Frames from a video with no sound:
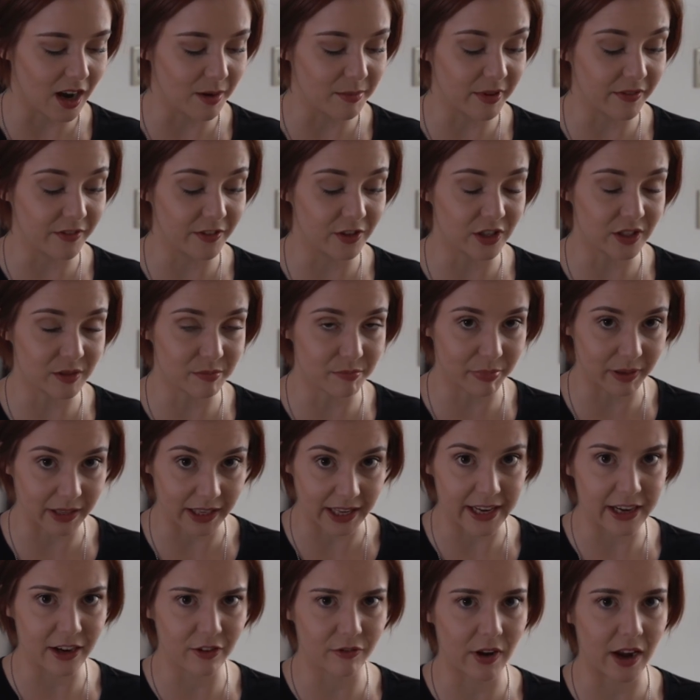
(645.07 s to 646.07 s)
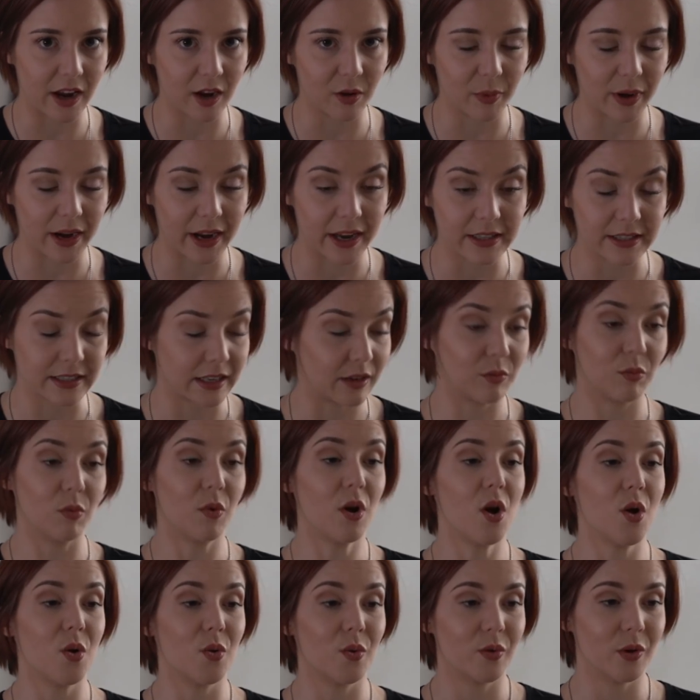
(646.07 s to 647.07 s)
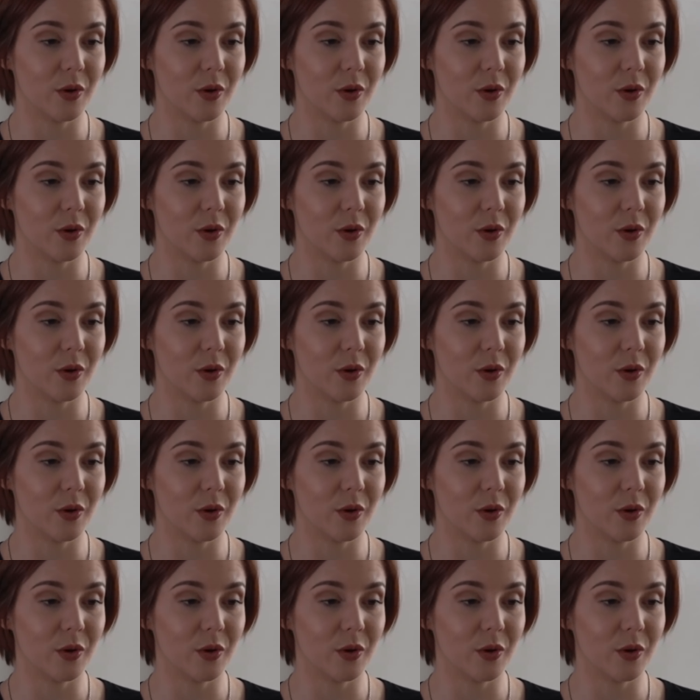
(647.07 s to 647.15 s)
if you just play it right away. It's like, whoa,